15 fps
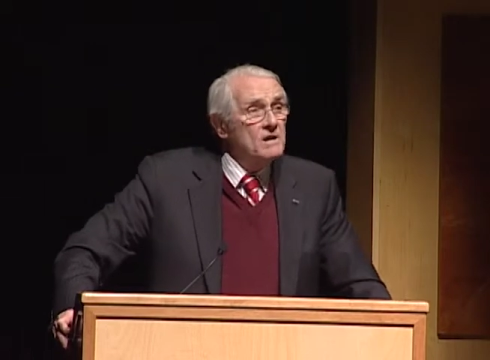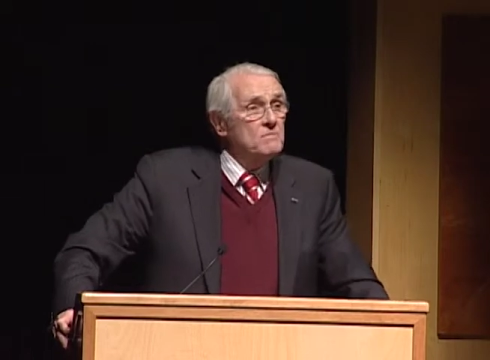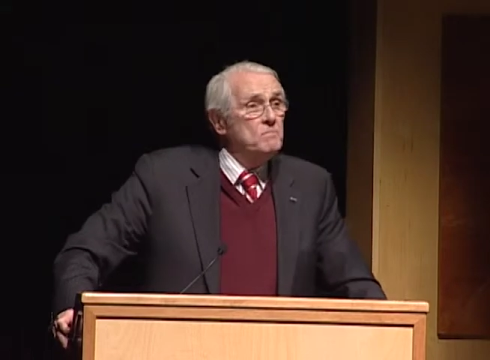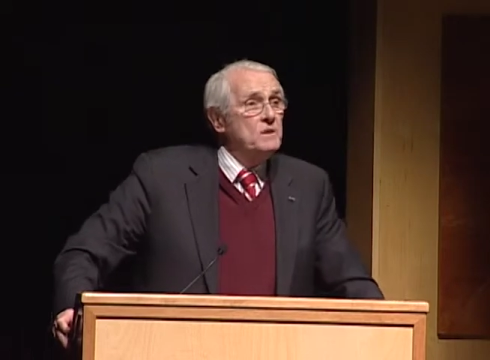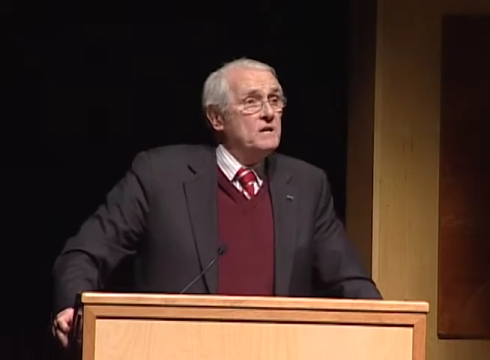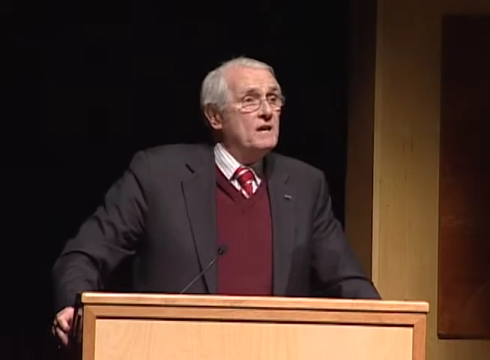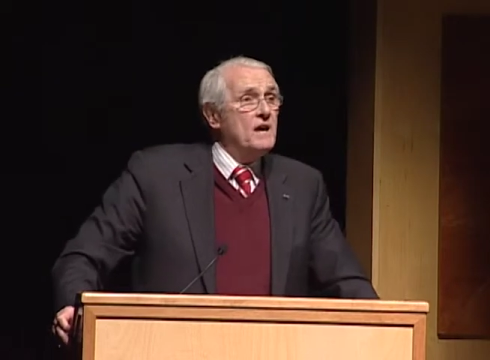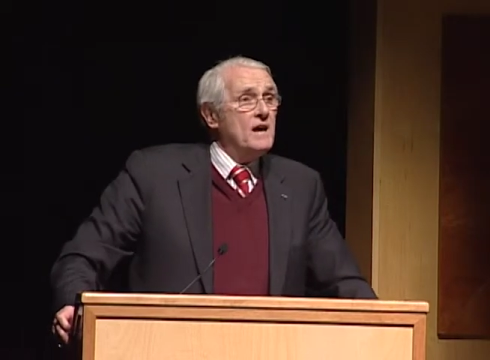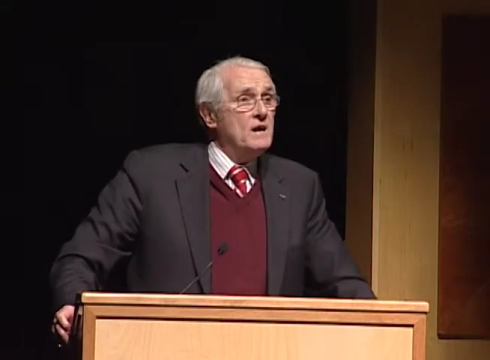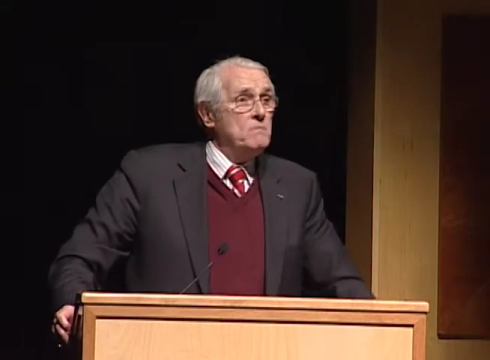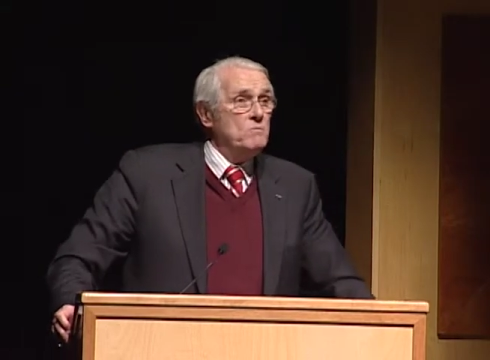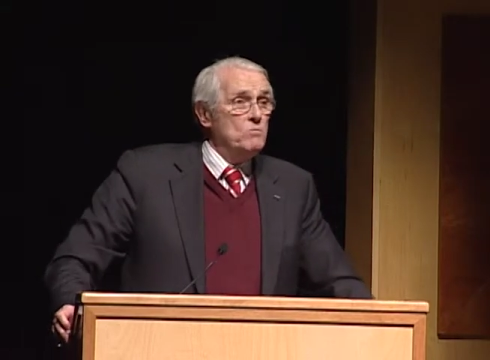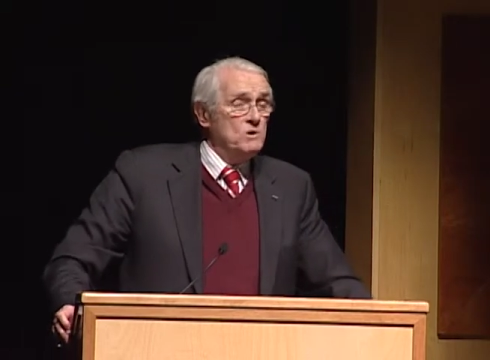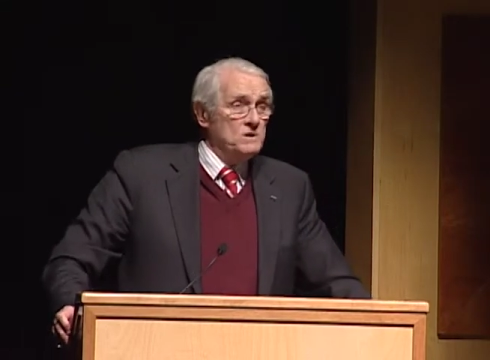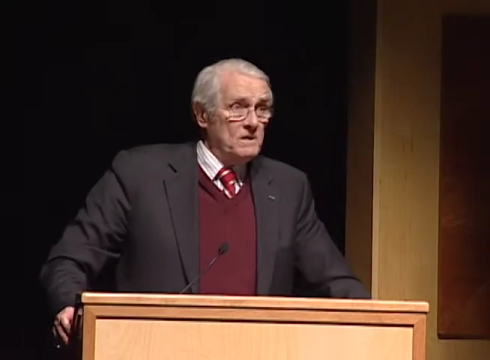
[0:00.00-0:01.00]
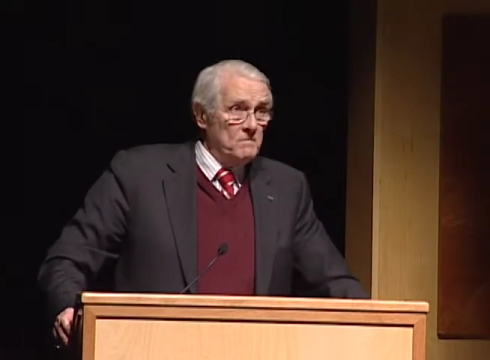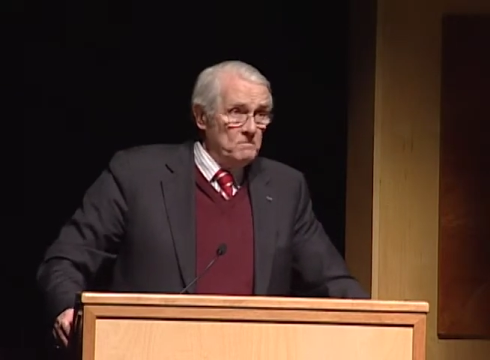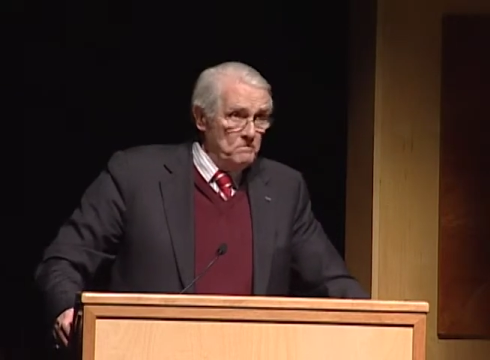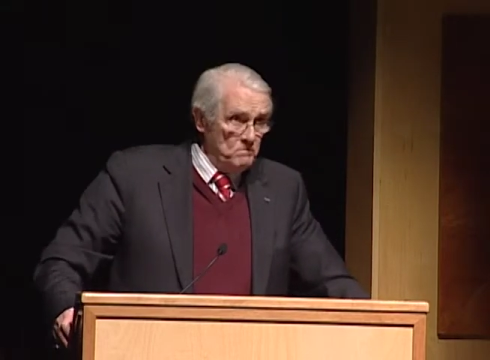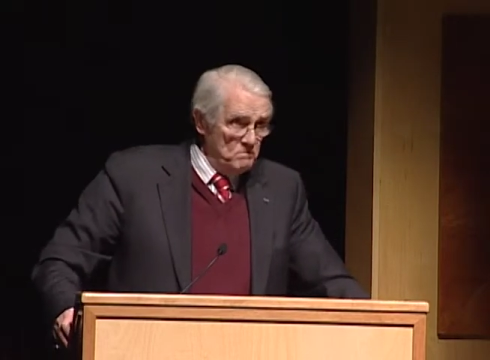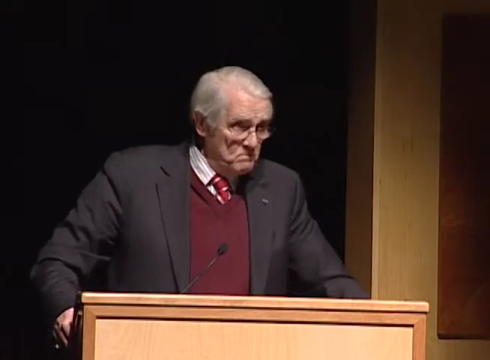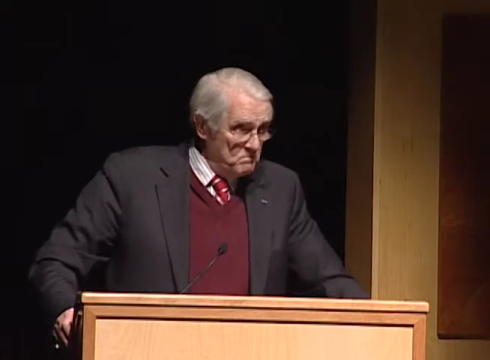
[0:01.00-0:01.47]
became, which I
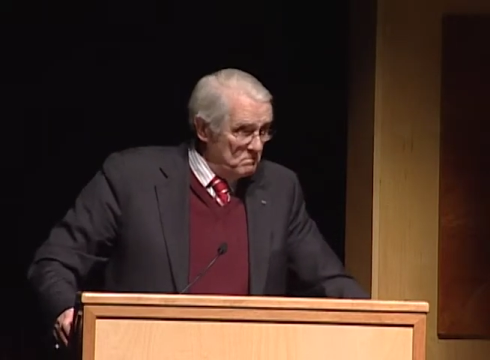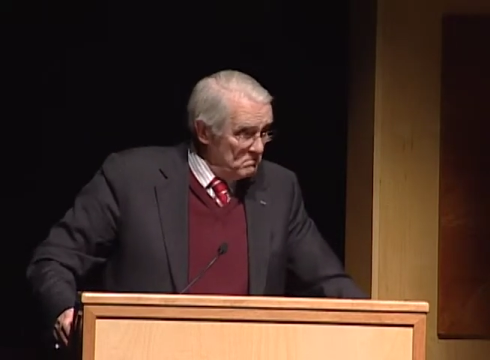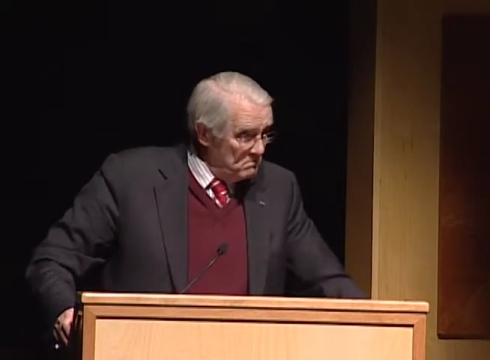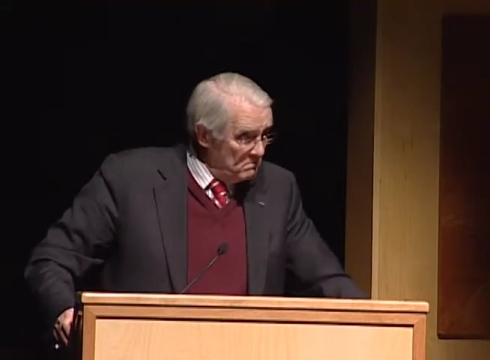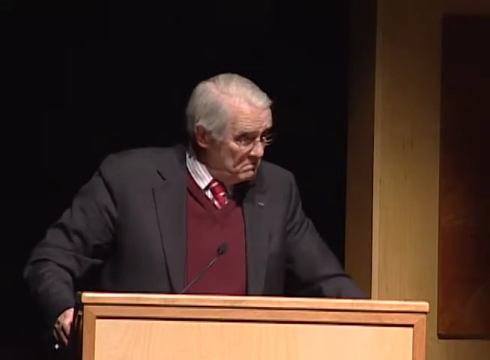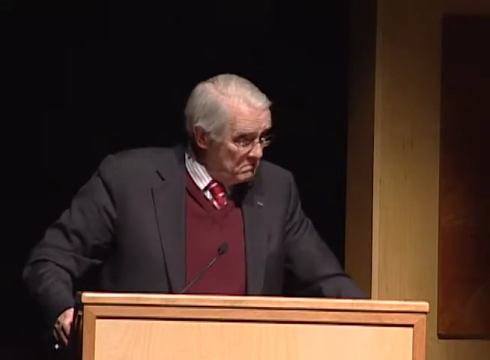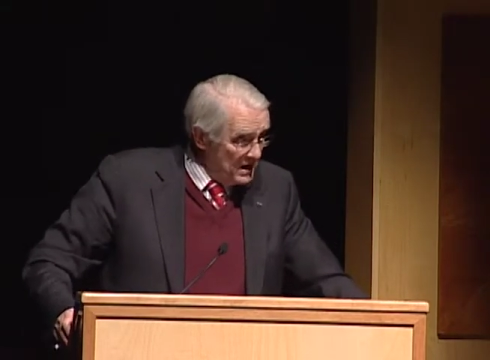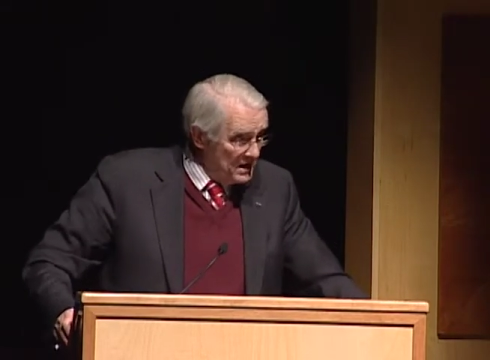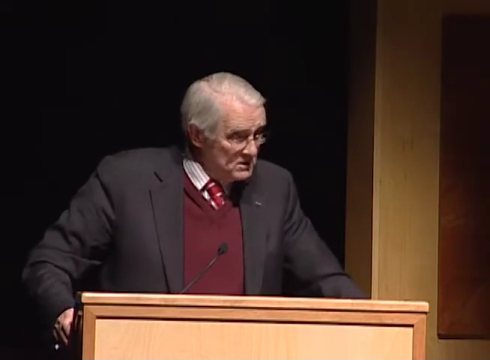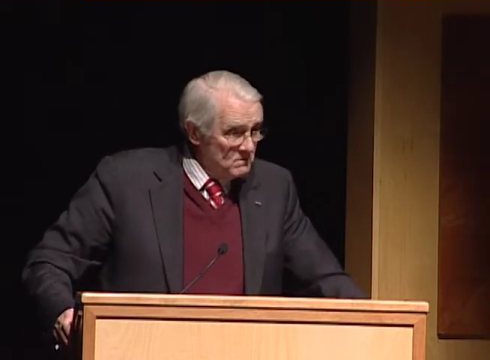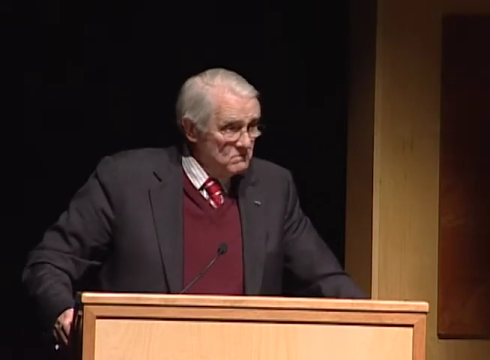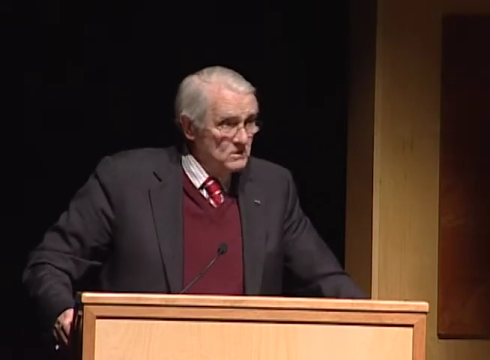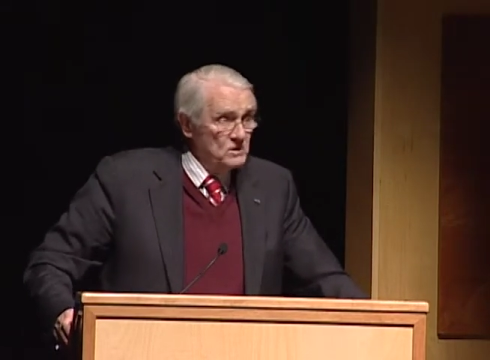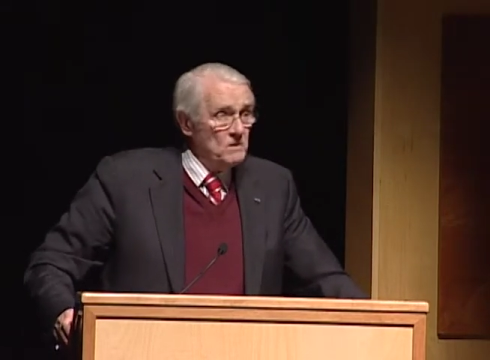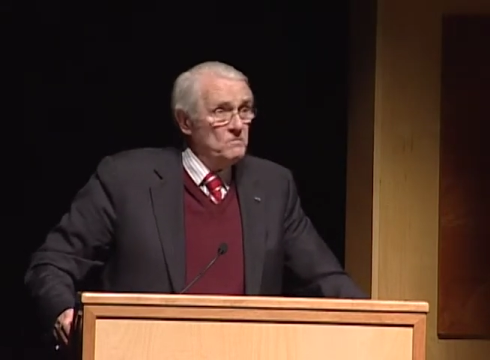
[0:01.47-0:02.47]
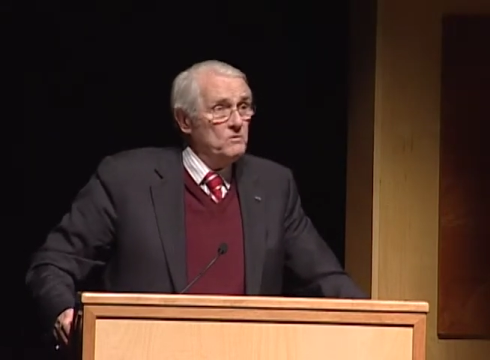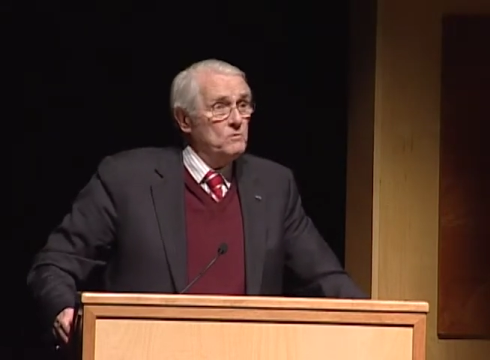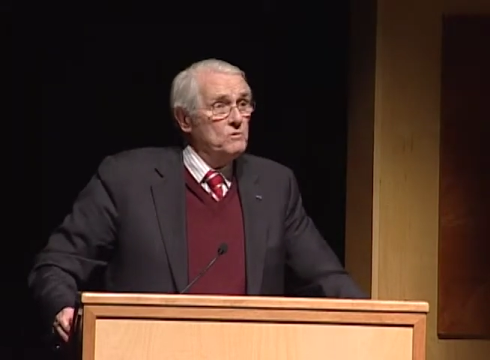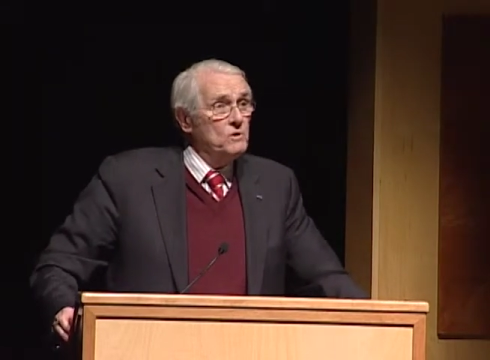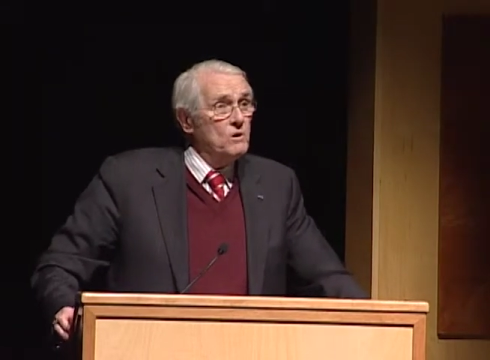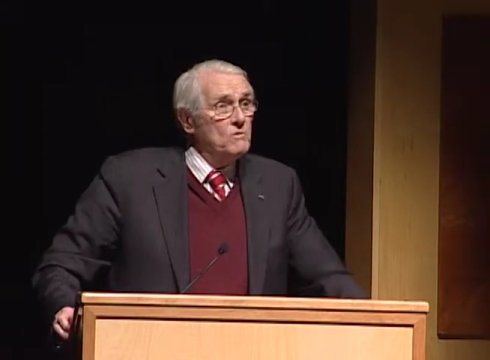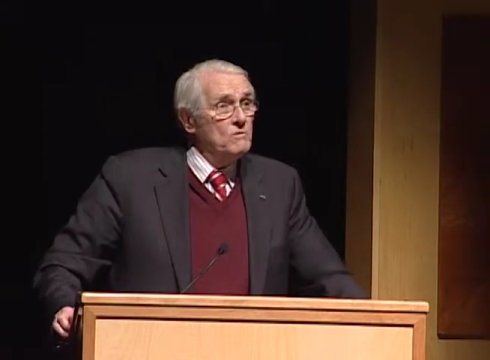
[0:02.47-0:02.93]
imagine some of you
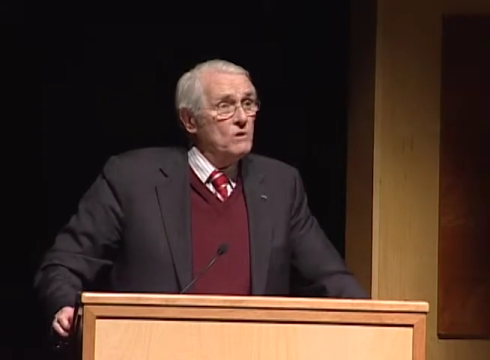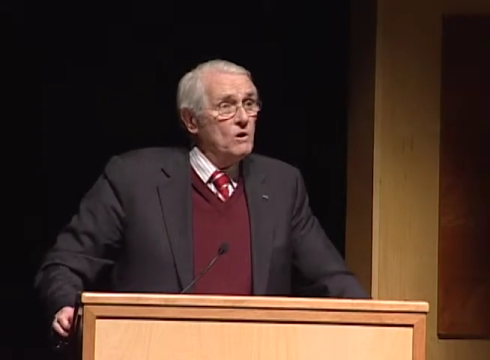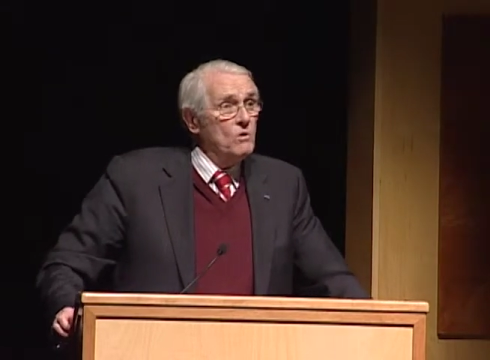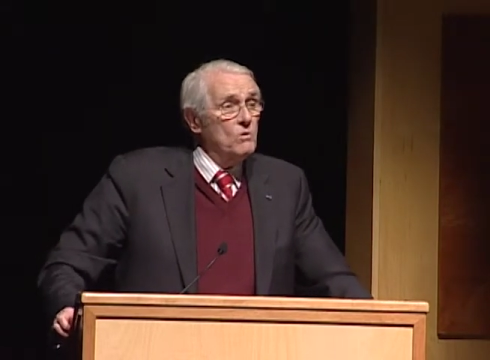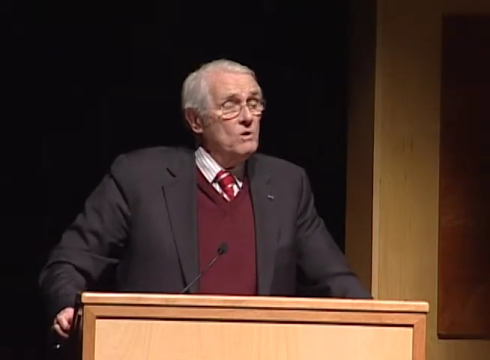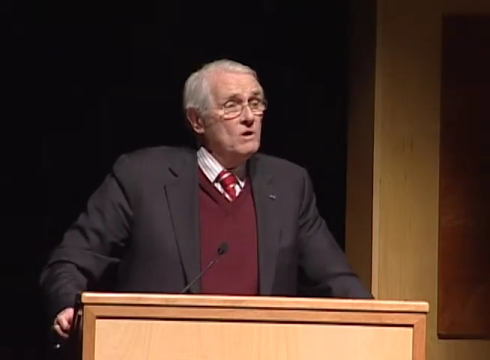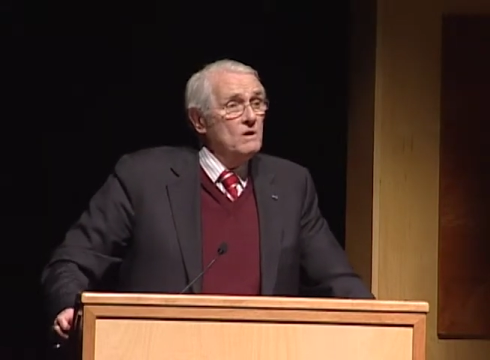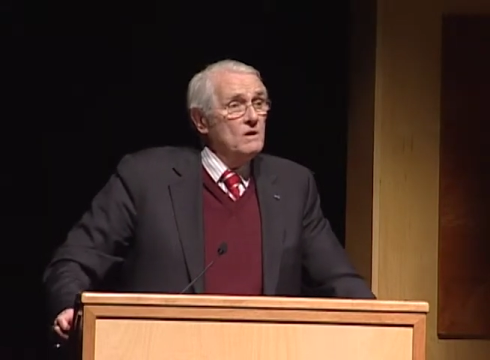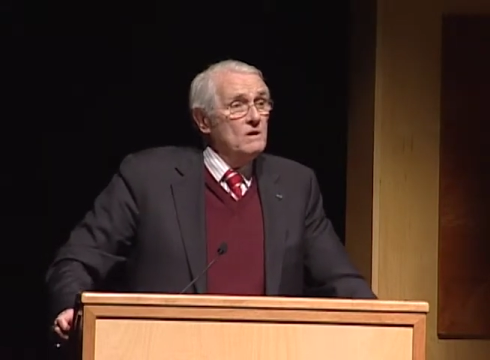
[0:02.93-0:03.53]
don't know,